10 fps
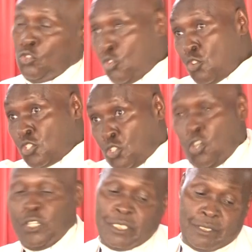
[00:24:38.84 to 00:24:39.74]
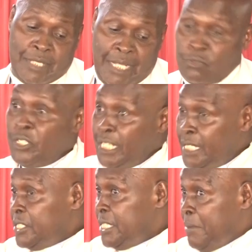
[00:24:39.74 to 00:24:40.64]
True story. That we
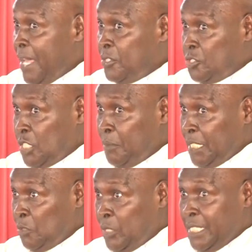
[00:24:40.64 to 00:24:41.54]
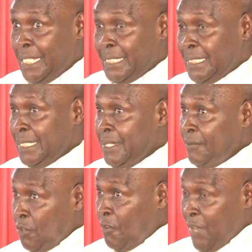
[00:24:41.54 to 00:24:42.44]
read in Matthew chapter 28
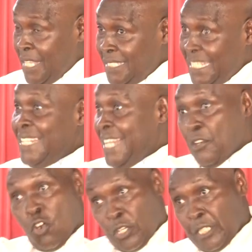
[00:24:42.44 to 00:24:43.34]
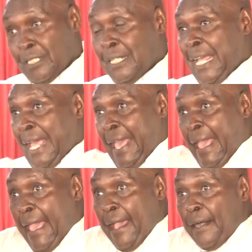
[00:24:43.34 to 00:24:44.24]
from verse 10 and on.
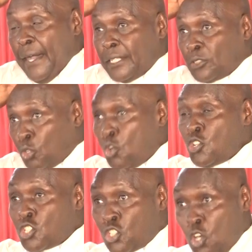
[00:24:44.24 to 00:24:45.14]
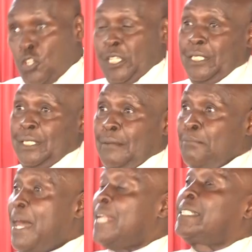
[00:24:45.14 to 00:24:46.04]
True story,
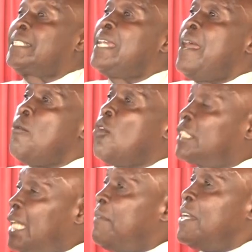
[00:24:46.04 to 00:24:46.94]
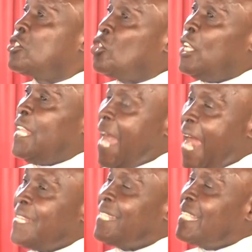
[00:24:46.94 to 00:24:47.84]
but whatever story they
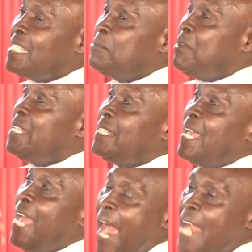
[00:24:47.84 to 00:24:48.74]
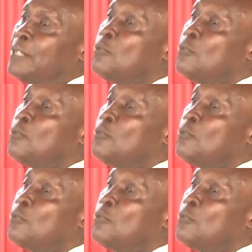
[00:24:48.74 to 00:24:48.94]
had, the testimony they had